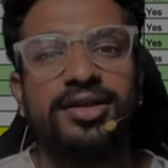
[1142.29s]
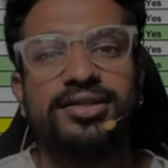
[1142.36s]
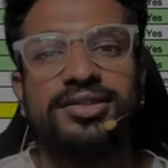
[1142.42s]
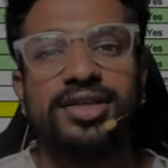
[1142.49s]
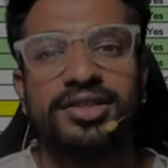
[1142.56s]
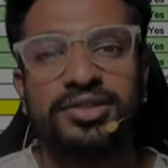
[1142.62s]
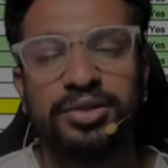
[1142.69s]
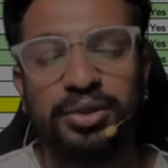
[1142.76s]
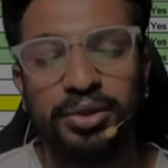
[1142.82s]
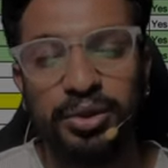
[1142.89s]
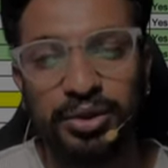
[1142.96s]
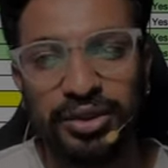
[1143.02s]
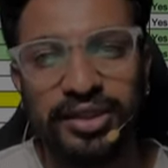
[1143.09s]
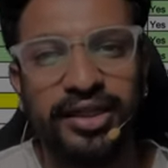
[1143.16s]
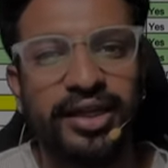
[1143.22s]
Just go
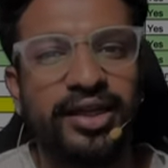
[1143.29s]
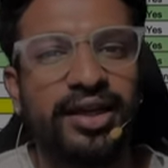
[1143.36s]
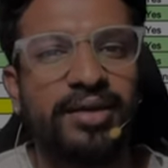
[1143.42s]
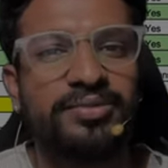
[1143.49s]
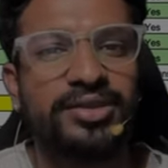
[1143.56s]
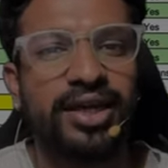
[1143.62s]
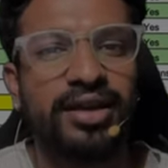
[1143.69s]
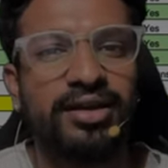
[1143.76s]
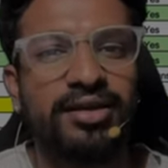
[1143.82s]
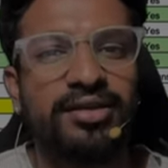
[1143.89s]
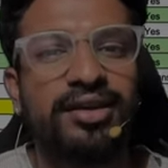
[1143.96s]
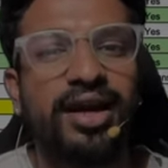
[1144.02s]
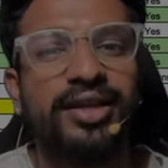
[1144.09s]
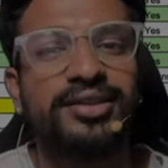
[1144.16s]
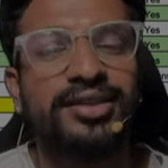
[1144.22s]
to the Telegram channel
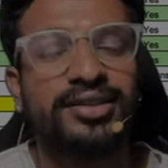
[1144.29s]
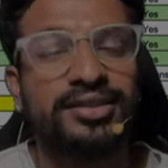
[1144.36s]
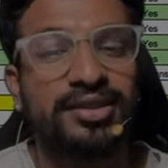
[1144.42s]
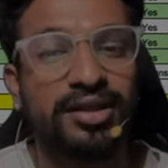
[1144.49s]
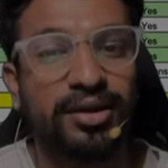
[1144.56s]
and just